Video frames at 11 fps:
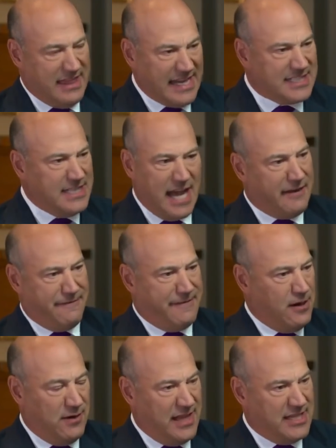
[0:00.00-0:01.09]
That's not a
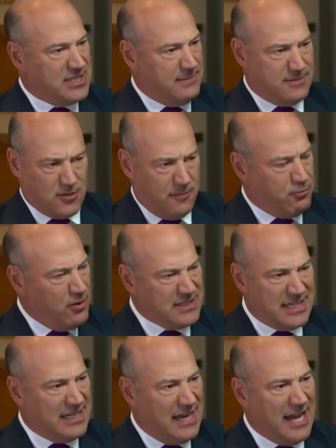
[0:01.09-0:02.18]
fair relationship. So the
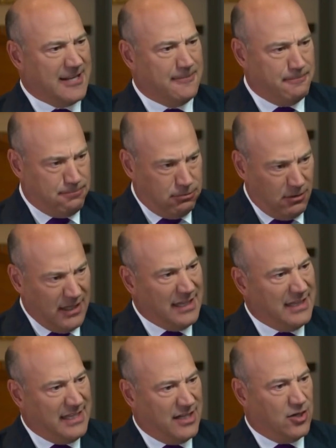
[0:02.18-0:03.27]
president and I
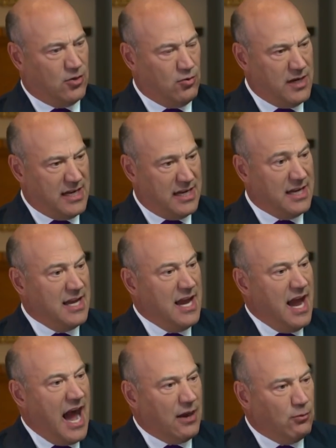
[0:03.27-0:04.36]
completely agree
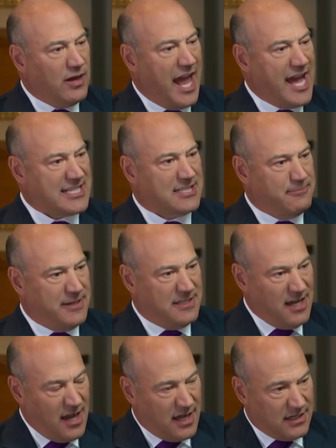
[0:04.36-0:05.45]
on what has to be
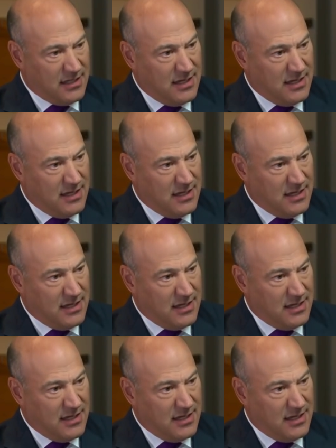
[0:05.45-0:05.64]
done.